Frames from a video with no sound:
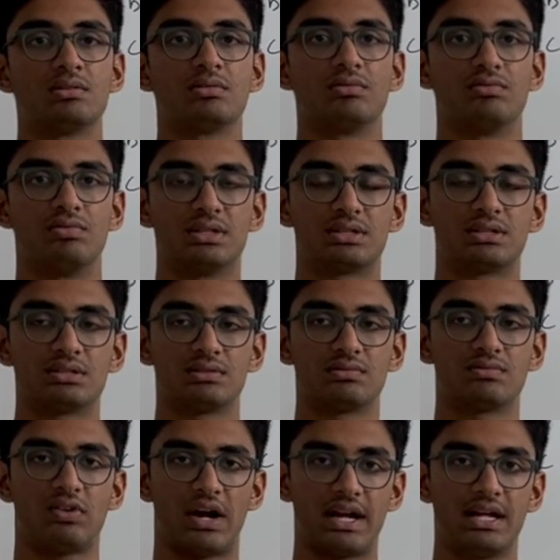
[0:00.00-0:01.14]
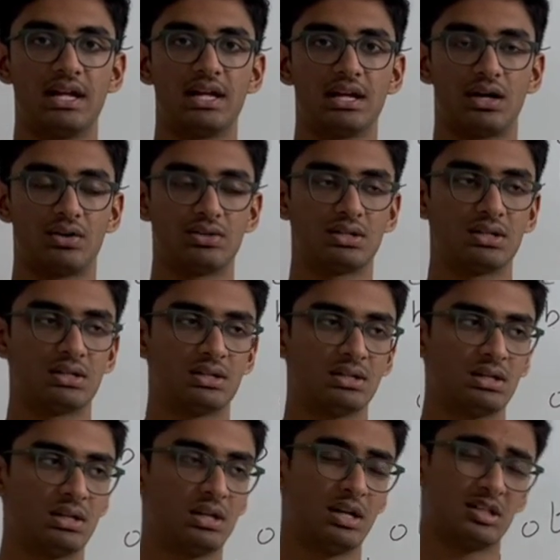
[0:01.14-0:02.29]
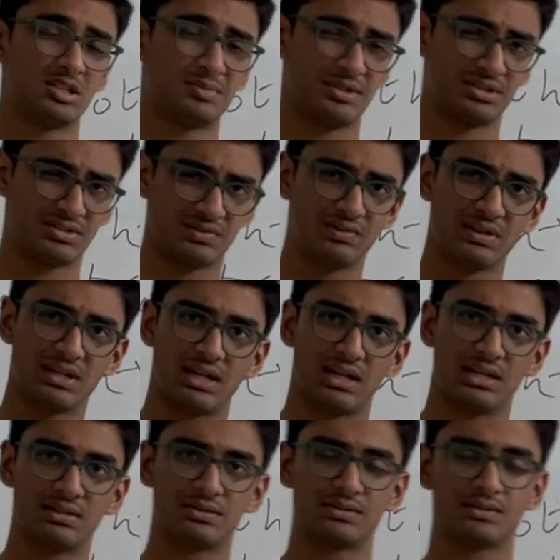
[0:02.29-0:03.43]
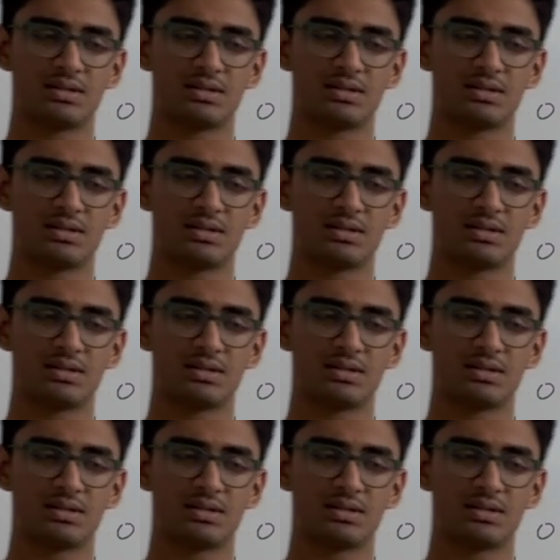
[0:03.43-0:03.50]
with finding out a specific case,